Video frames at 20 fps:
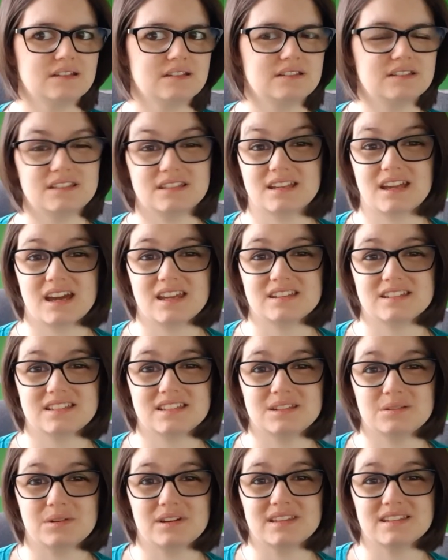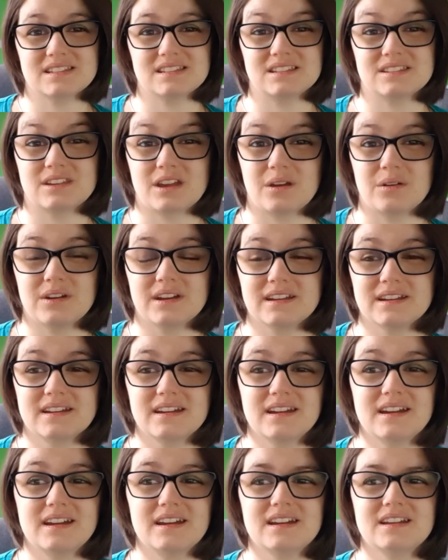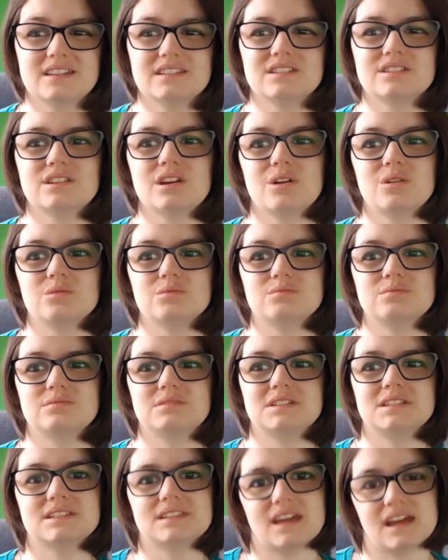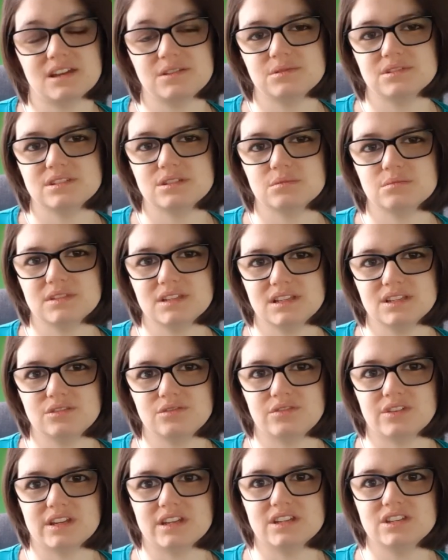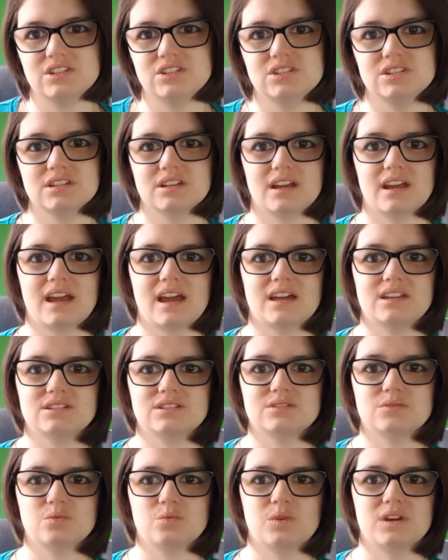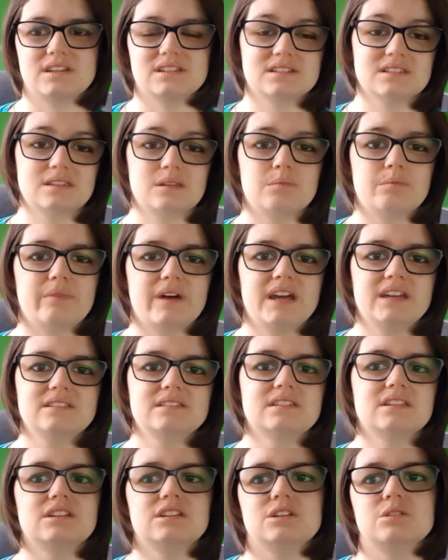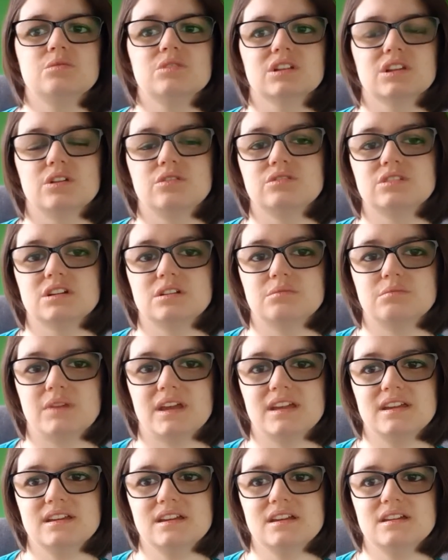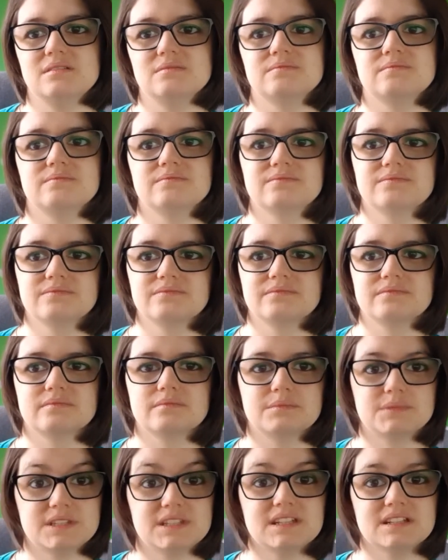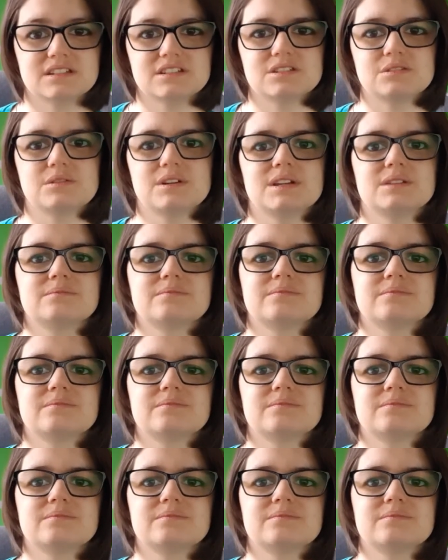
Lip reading: Do you kind of see where this is going? So decide when something is finished, and when it's the best that you alone can make it, stick to it.